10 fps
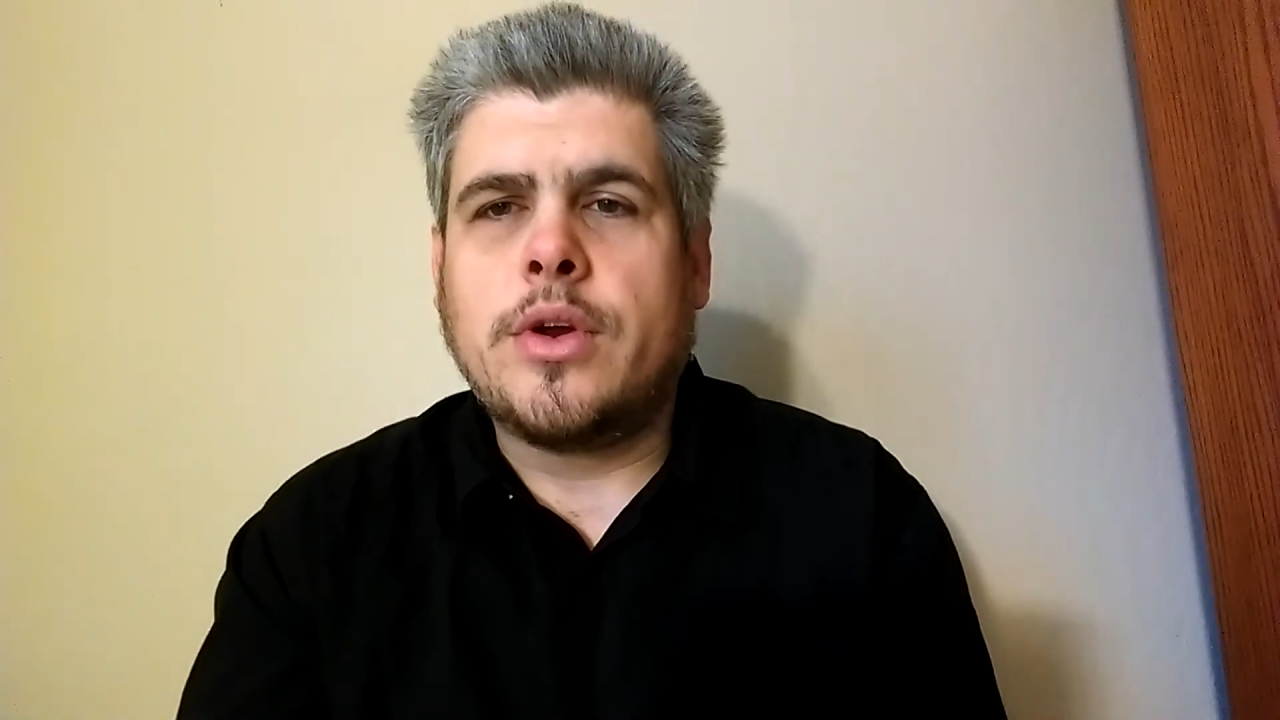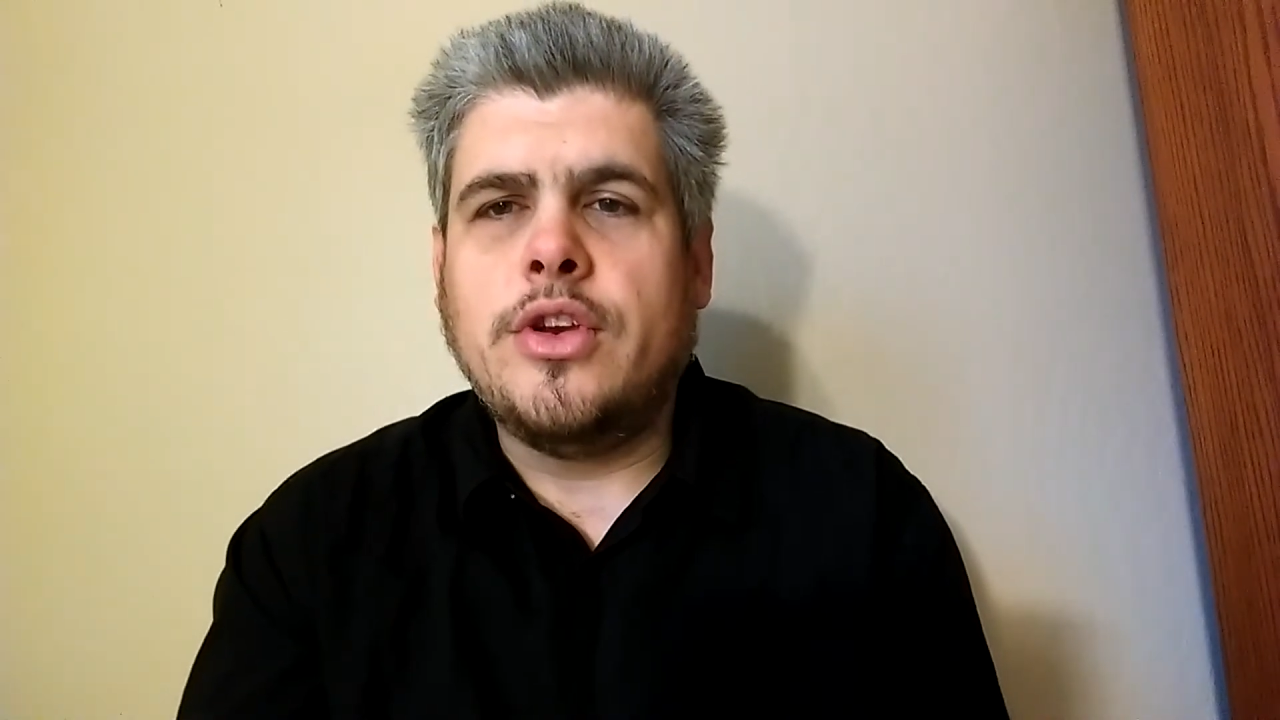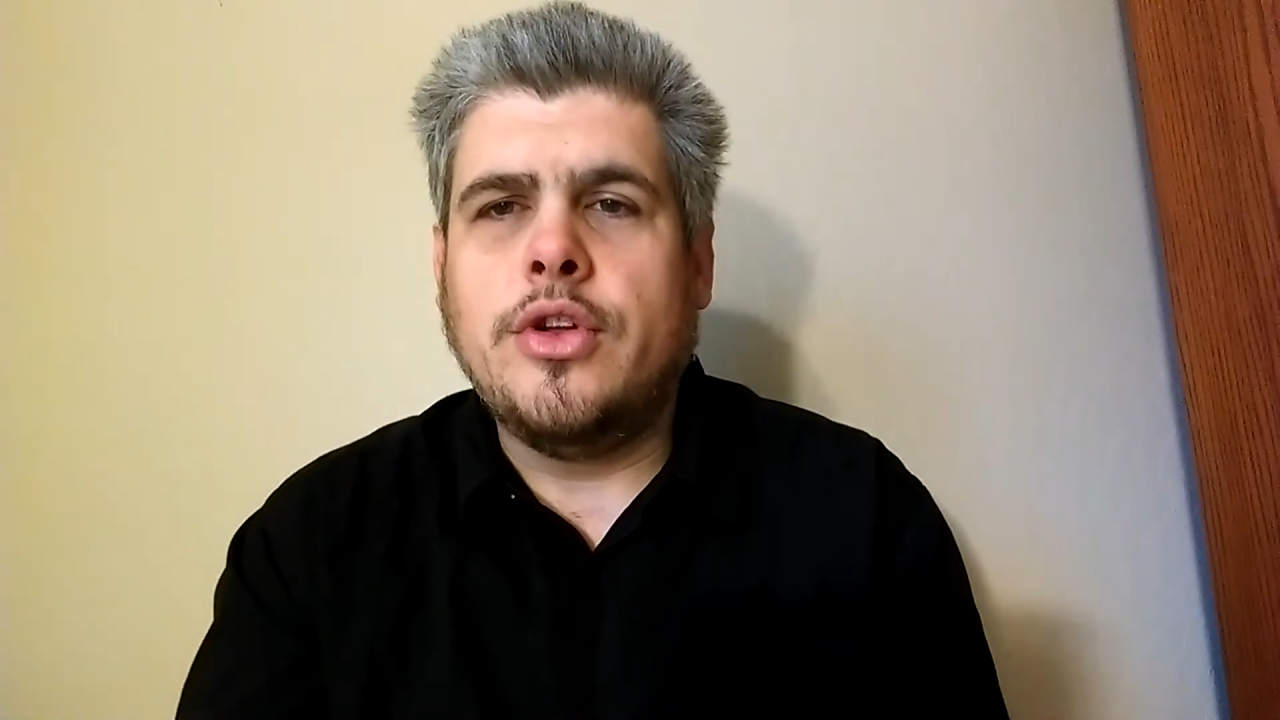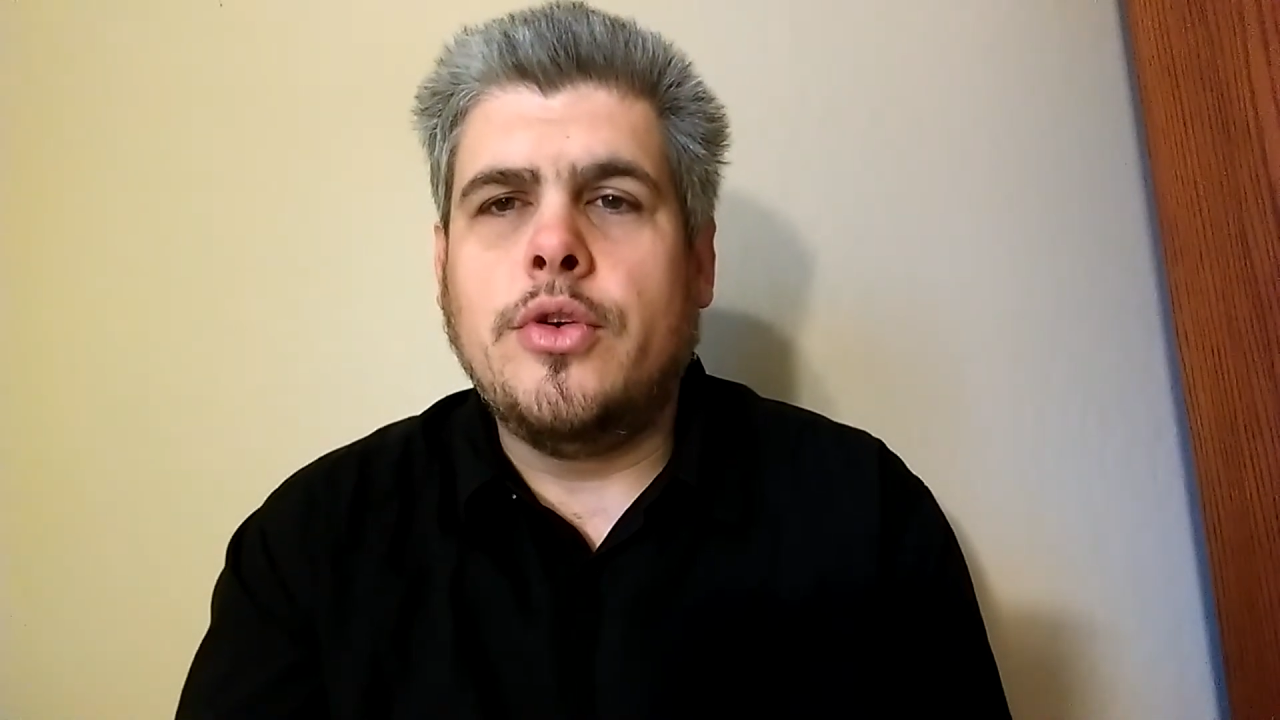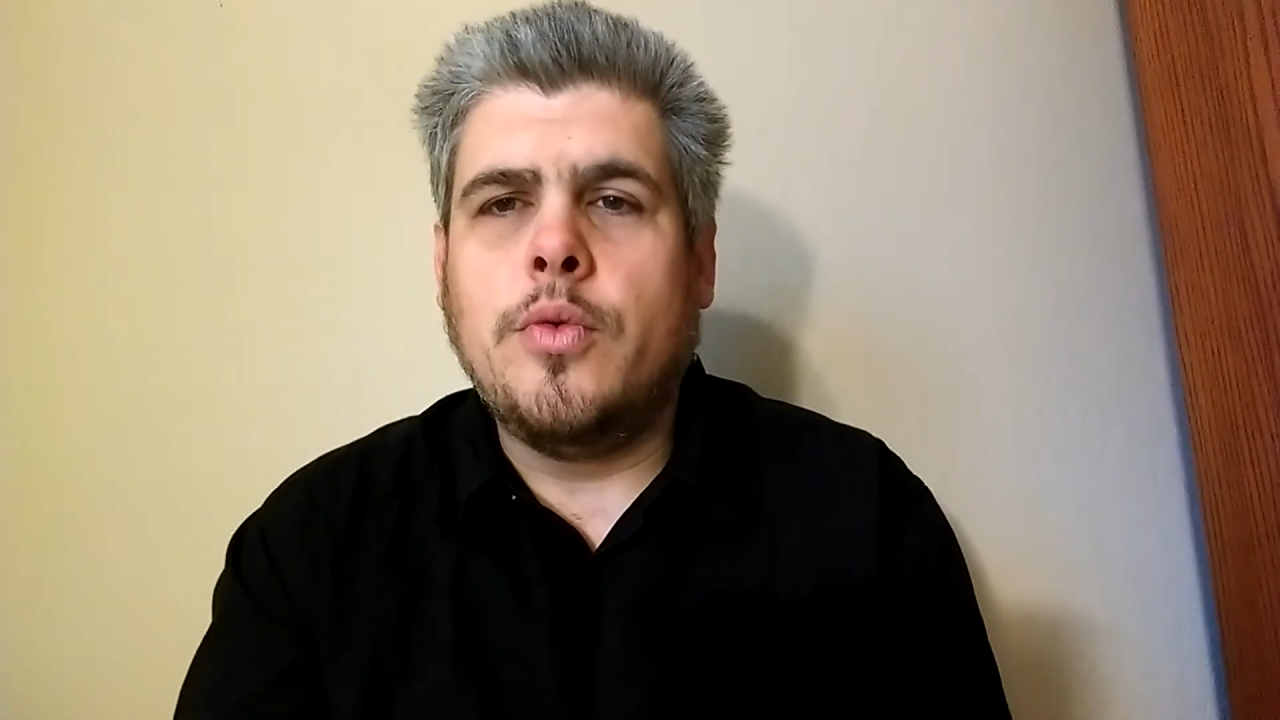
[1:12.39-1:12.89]

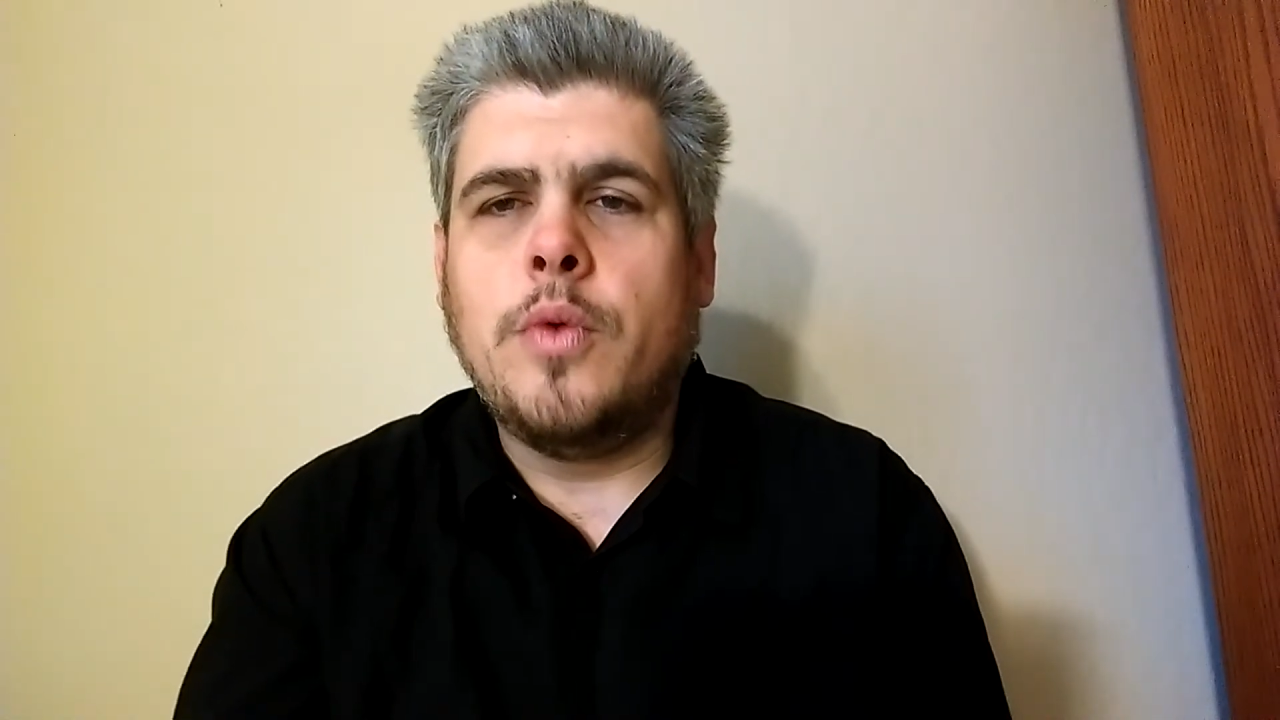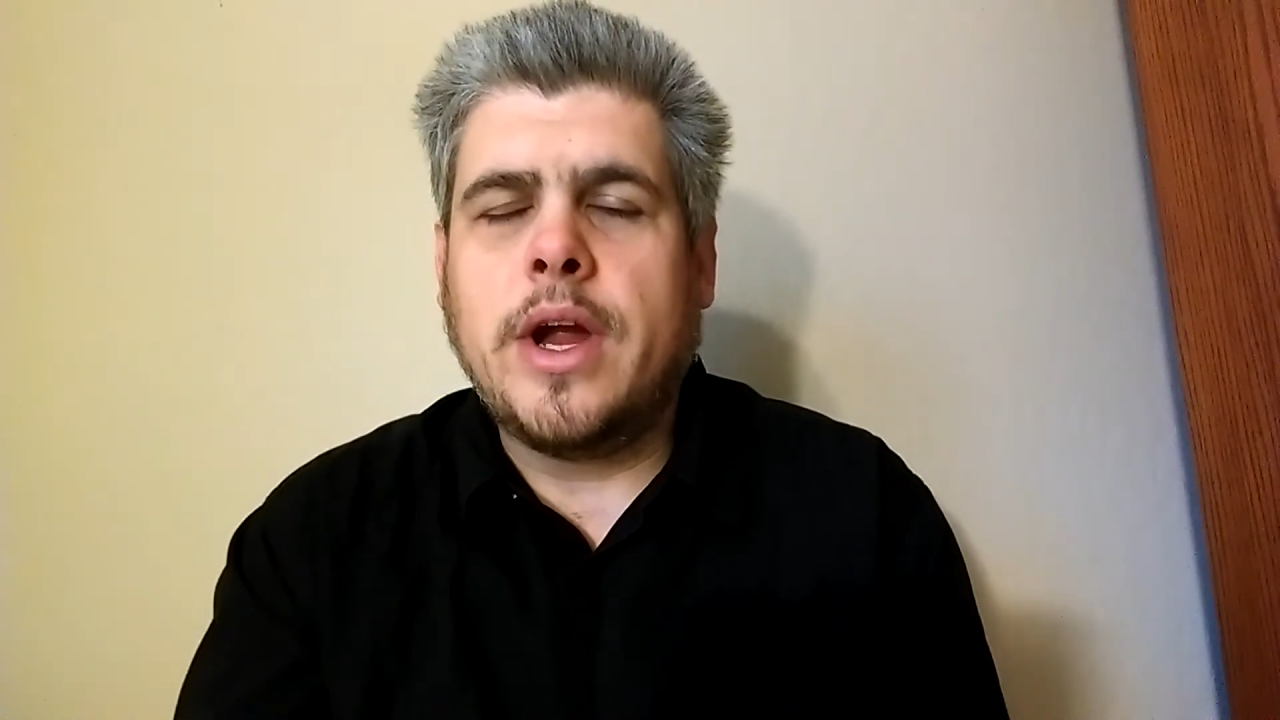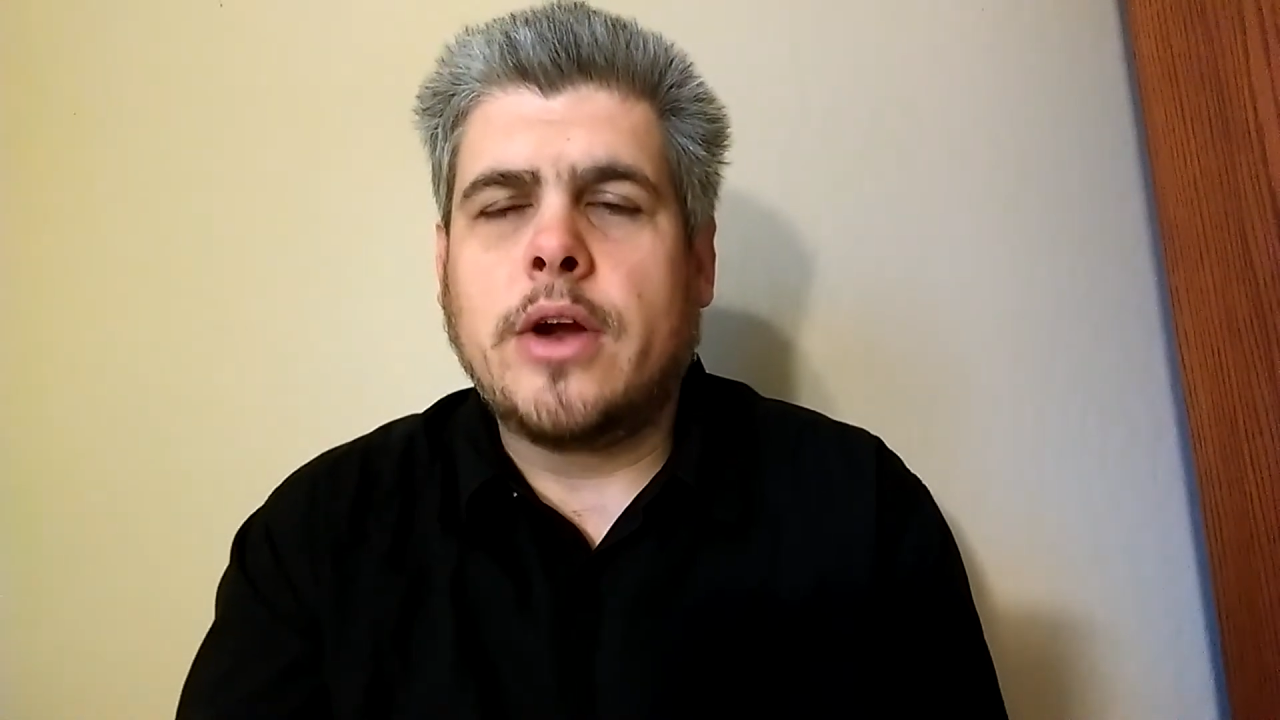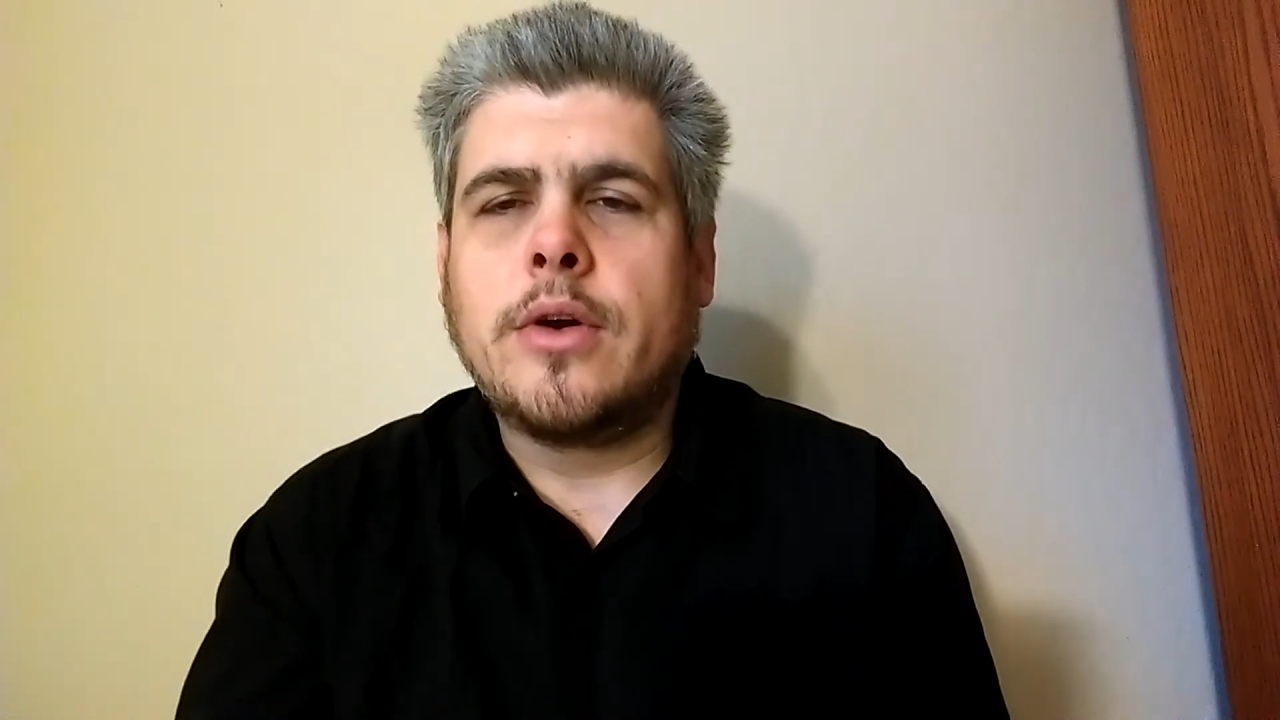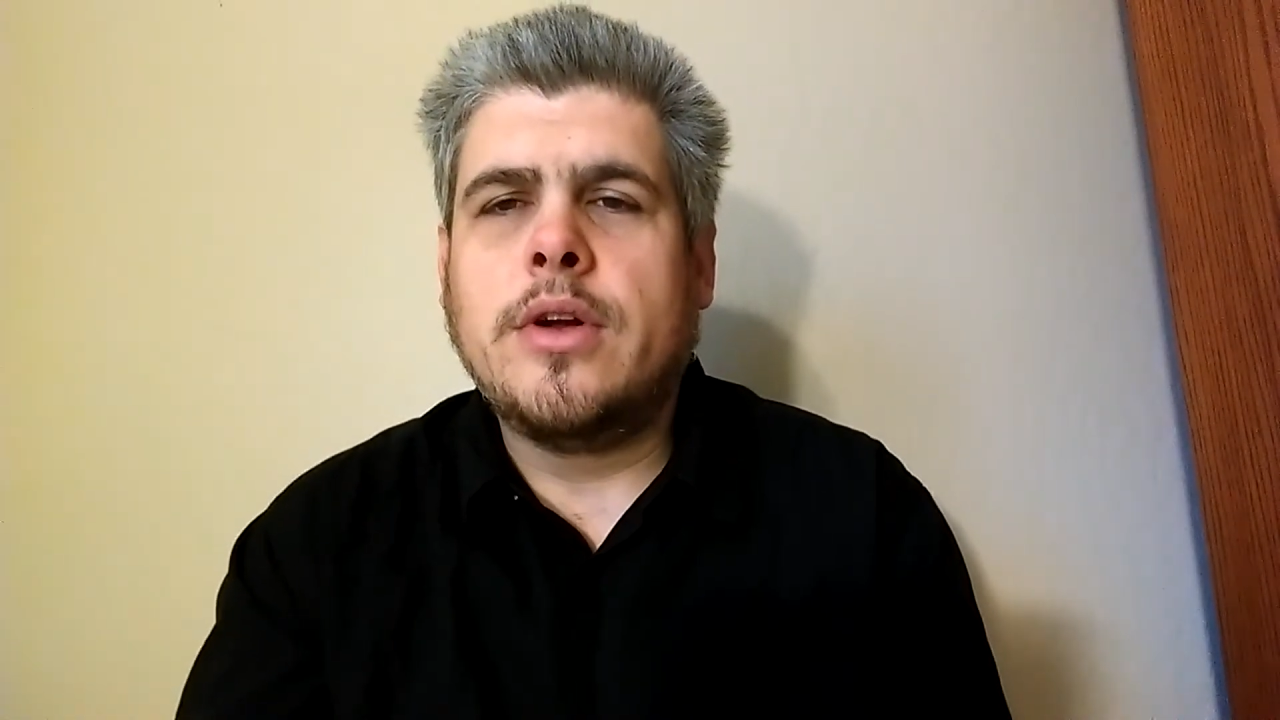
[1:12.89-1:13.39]
knew
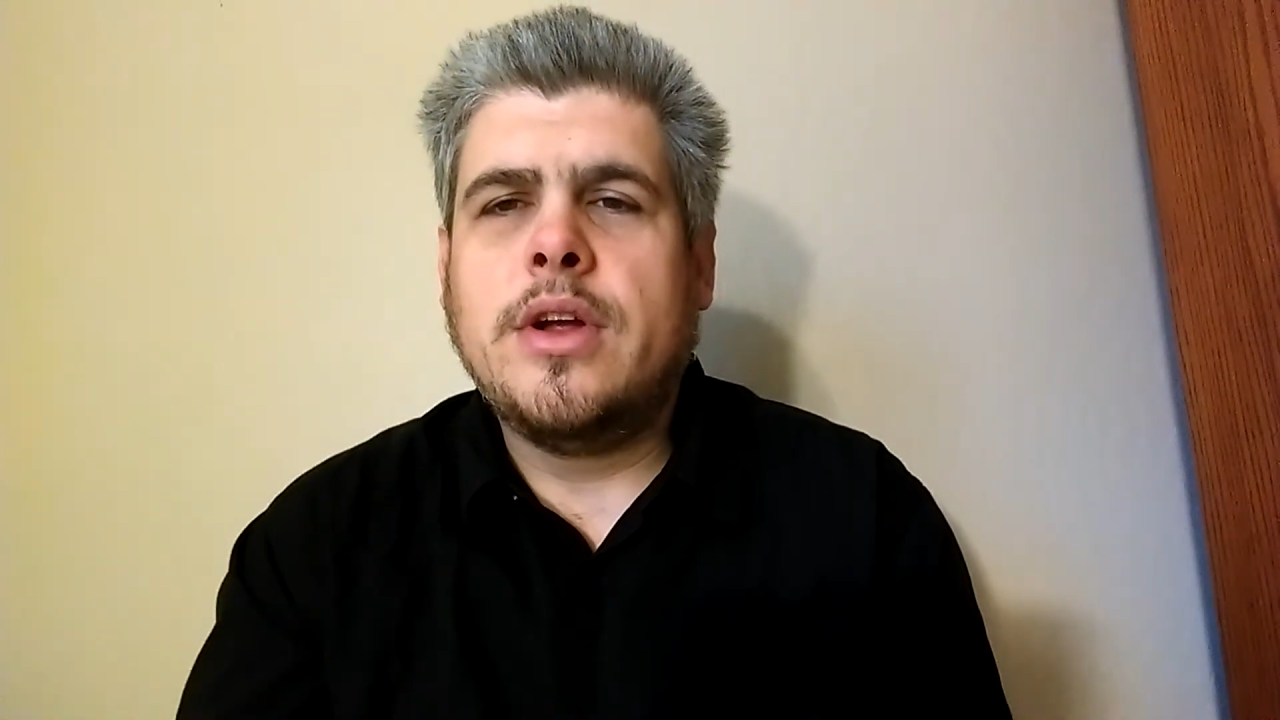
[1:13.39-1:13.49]
where